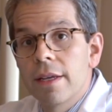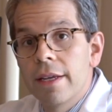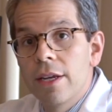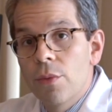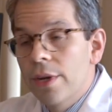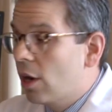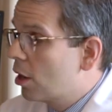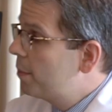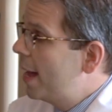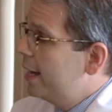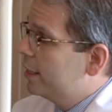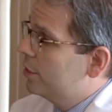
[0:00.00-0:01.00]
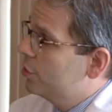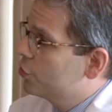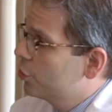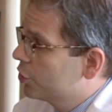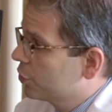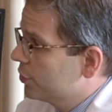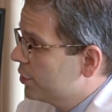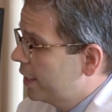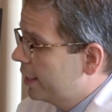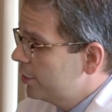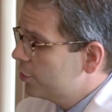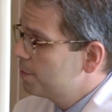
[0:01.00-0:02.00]
here we are back at the surgical
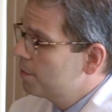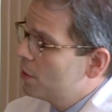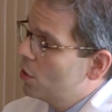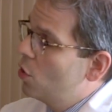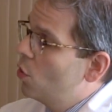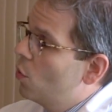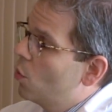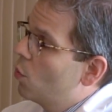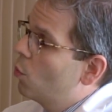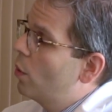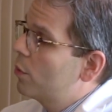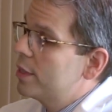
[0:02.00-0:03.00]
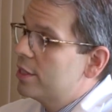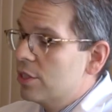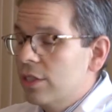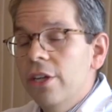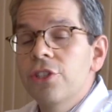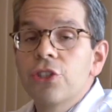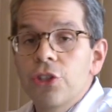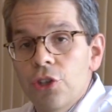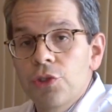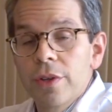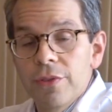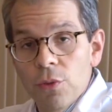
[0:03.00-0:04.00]
stage. When we discuss
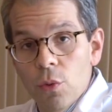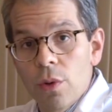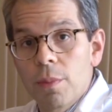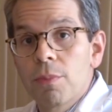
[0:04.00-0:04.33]
surgery for